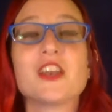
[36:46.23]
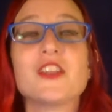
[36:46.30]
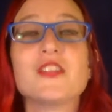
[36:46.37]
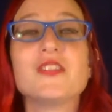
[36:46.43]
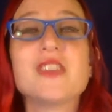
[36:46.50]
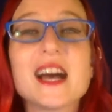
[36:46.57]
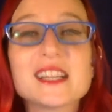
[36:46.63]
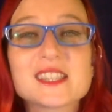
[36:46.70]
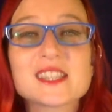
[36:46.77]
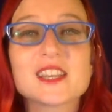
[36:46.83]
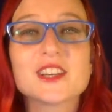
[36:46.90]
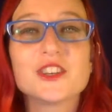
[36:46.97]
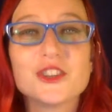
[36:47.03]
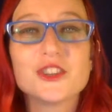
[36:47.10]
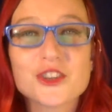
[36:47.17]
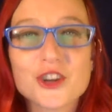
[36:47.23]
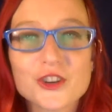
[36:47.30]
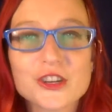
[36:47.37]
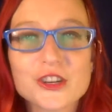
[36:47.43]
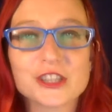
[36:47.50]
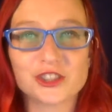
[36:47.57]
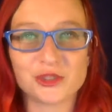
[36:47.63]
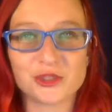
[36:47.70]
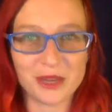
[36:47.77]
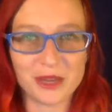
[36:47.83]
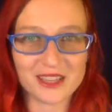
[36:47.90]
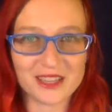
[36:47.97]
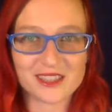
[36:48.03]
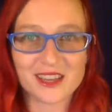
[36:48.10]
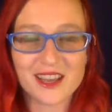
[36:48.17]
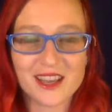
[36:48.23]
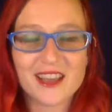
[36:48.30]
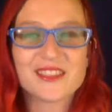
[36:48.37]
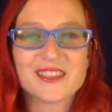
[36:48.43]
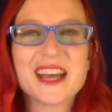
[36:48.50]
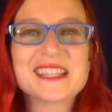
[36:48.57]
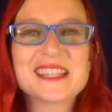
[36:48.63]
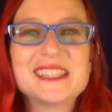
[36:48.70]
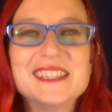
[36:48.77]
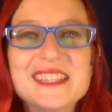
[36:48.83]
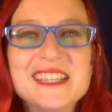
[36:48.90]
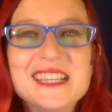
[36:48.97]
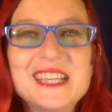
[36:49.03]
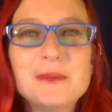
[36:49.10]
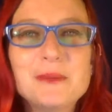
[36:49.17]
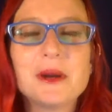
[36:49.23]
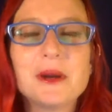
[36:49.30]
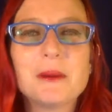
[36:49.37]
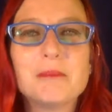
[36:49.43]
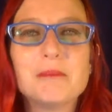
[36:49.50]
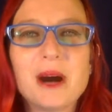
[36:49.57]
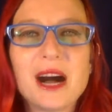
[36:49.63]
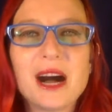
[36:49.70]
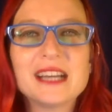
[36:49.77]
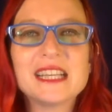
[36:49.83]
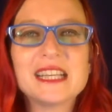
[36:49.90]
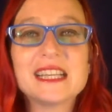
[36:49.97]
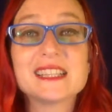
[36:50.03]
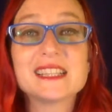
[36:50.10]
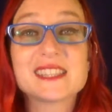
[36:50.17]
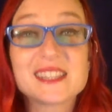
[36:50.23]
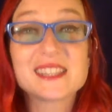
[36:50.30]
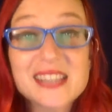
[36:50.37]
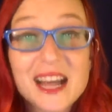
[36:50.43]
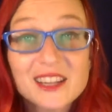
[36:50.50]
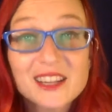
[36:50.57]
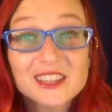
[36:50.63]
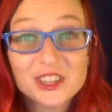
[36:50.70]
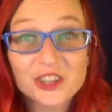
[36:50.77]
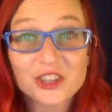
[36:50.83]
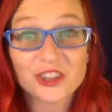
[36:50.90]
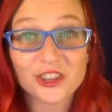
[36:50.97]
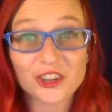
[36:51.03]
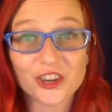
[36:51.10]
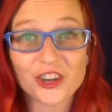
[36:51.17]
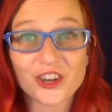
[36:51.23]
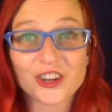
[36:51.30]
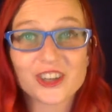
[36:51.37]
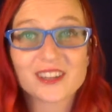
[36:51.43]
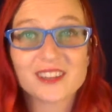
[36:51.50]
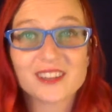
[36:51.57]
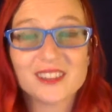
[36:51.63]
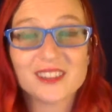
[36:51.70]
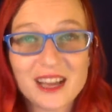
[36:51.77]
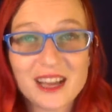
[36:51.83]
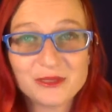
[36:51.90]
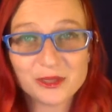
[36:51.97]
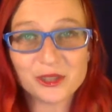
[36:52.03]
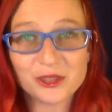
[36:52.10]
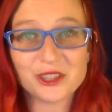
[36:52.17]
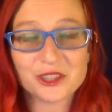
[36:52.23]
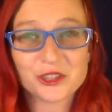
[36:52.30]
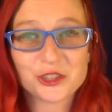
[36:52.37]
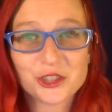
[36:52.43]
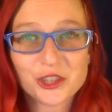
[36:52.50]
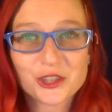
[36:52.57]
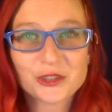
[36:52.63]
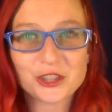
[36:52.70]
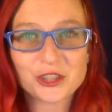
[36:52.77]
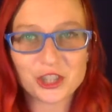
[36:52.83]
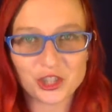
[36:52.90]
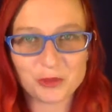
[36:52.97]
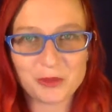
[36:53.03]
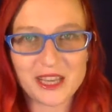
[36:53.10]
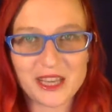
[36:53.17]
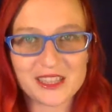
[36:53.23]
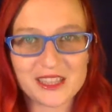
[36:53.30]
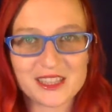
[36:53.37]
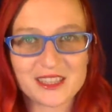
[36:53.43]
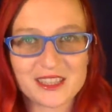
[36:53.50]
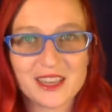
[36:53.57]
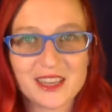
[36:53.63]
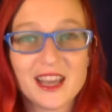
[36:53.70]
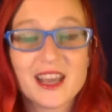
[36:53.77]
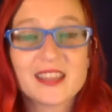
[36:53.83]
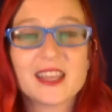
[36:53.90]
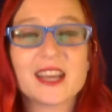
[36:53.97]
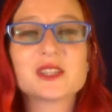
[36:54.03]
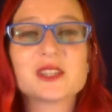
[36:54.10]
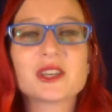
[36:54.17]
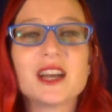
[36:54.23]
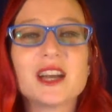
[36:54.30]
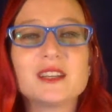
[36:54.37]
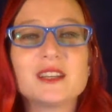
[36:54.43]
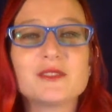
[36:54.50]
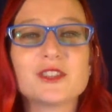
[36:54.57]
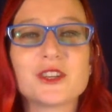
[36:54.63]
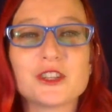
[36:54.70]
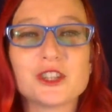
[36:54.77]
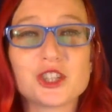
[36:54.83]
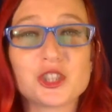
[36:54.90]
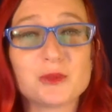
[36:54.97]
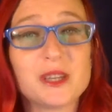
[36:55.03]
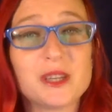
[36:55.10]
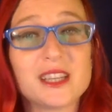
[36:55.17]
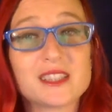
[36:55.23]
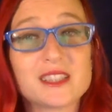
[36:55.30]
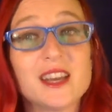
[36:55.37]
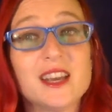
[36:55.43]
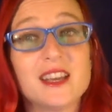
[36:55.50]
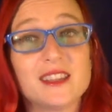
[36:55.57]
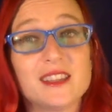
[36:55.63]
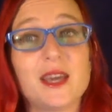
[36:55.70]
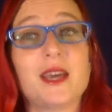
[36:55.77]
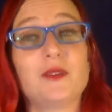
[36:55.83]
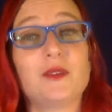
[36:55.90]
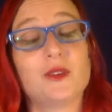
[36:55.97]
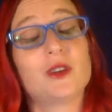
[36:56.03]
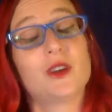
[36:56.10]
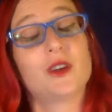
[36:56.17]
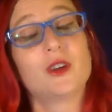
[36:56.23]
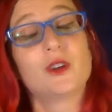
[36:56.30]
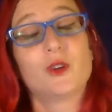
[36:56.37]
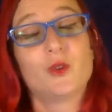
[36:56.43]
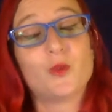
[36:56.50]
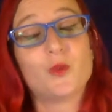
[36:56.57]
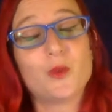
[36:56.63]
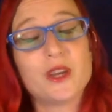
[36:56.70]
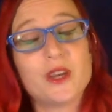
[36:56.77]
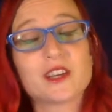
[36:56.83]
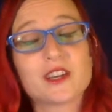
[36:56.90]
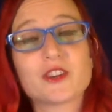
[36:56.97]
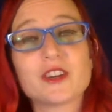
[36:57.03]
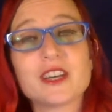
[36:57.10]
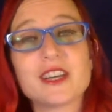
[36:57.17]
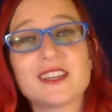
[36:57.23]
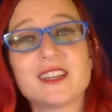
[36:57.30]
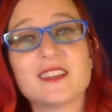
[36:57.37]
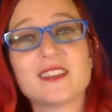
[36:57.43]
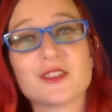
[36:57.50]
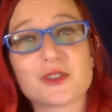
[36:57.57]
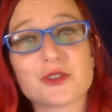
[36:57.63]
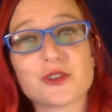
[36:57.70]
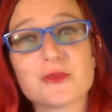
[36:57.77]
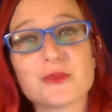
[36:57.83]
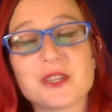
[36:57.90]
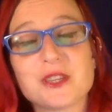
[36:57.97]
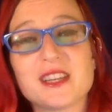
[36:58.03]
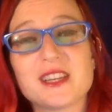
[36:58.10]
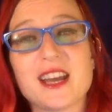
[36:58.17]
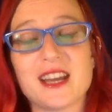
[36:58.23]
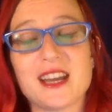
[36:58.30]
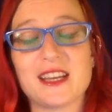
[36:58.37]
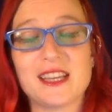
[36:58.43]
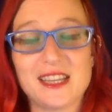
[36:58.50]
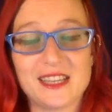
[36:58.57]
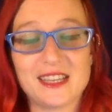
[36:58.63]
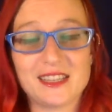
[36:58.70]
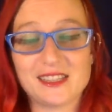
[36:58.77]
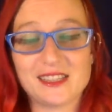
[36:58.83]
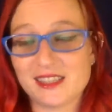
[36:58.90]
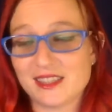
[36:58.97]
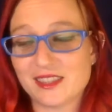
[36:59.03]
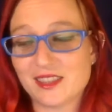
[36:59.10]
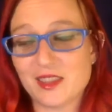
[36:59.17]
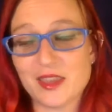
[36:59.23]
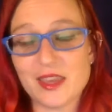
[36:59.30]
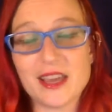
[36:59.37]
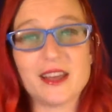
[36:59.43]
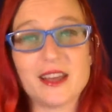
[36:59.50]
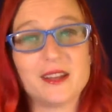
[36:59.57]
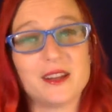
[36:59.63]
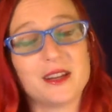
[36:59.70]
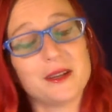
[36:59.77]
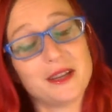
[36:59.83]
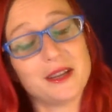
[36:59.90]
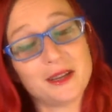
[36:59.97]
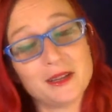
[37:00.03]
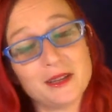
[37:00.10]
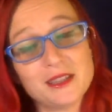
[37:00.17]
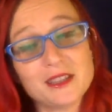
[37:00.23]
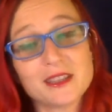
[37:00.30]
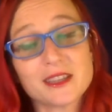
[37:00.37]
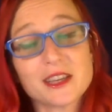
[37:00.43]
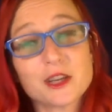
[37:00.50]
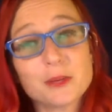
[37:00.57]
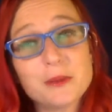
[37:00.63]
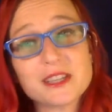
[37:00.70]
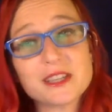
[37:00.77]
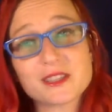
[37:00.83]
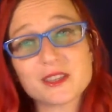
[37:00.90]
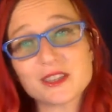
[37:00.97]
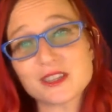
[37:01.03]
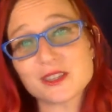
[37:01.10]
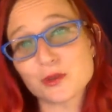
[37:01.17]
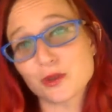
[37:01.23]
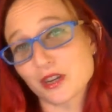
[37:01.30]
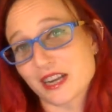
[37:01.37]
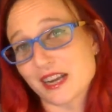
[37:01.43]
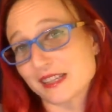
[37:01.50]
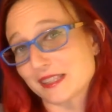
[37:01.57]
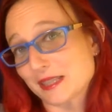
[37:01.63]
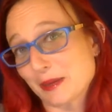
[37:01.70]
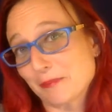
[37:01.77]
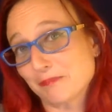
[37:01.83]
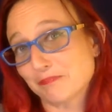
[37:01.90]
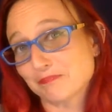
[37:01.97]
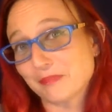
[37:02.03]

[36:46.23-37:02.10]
That's nourishment. That's deep body cellular level nourishment. That's the kind of nourishment that we agreed in the group today is that it could be as good as an orgasm.